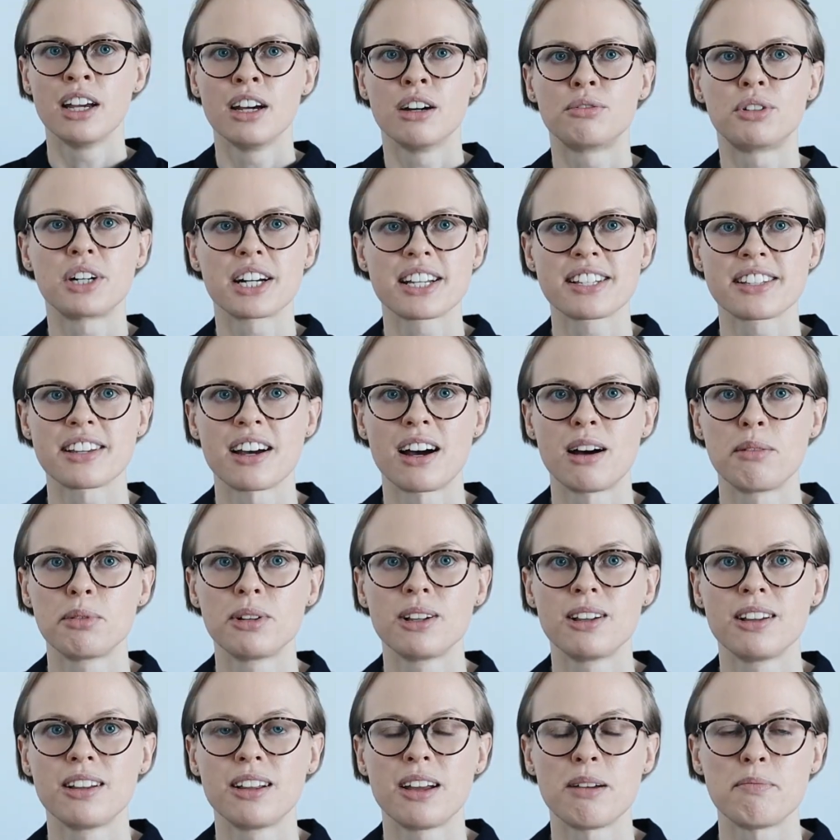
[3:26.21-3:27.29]
For
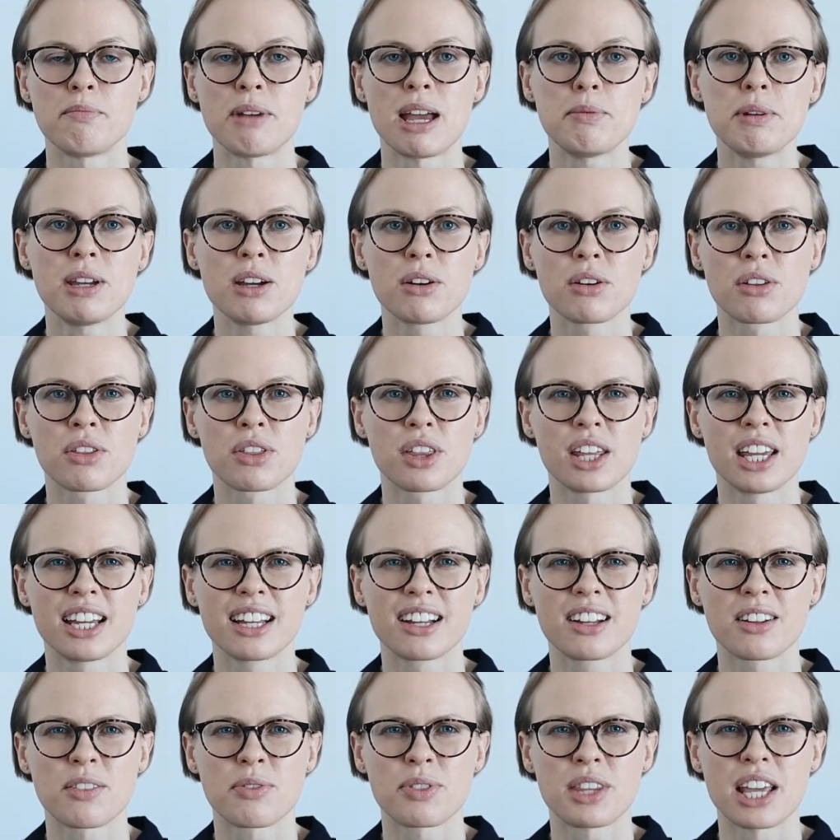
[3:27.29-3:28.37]
example, maybe you
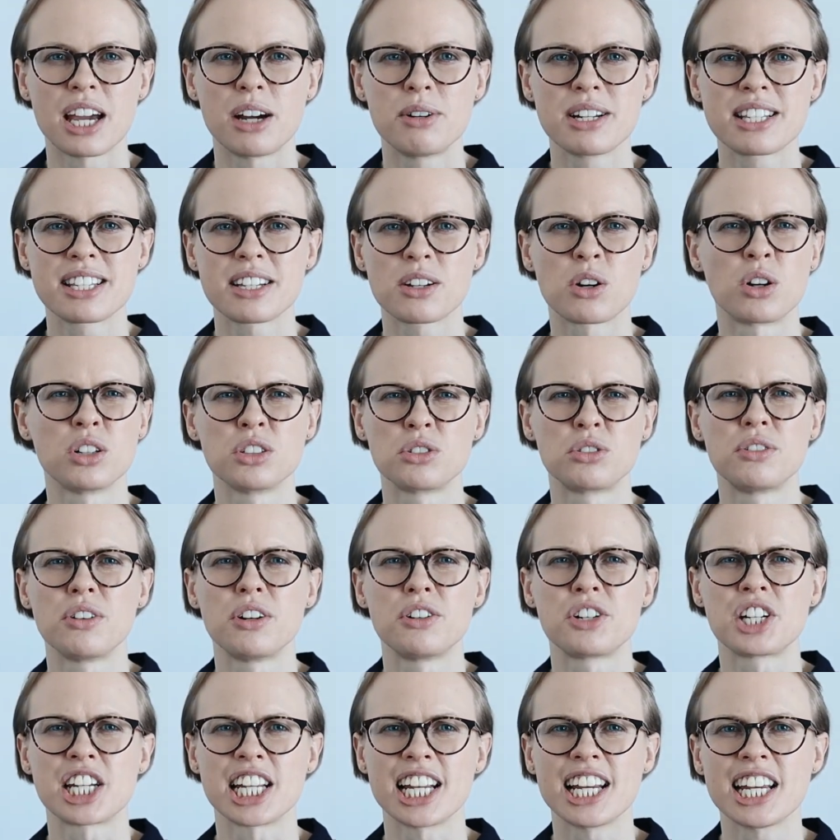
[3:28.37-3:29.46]
think there is a
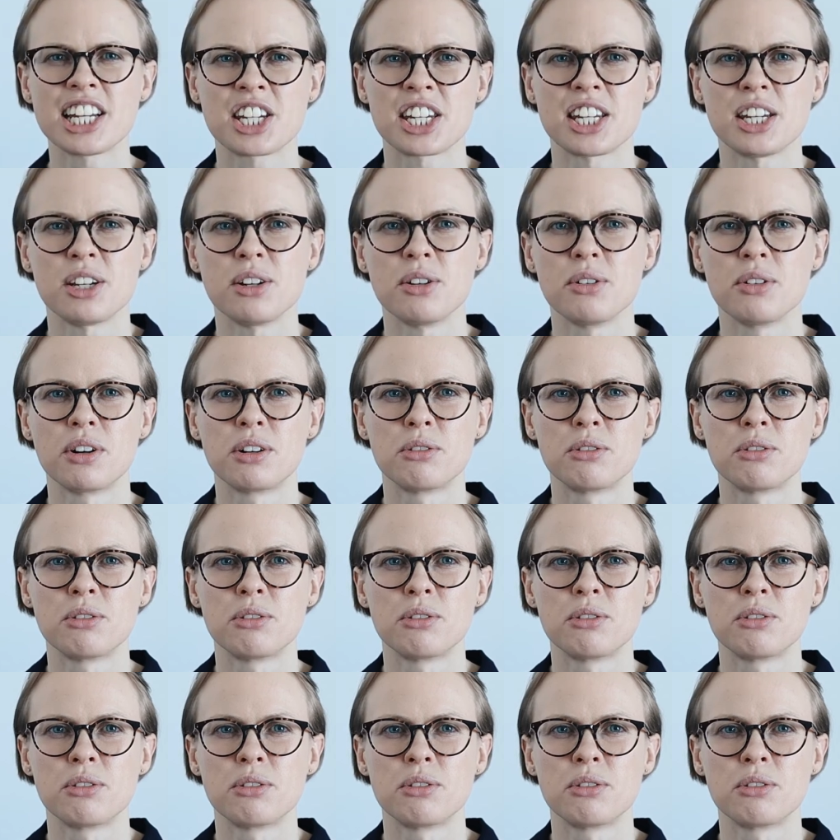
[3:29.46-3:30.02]
controversial issue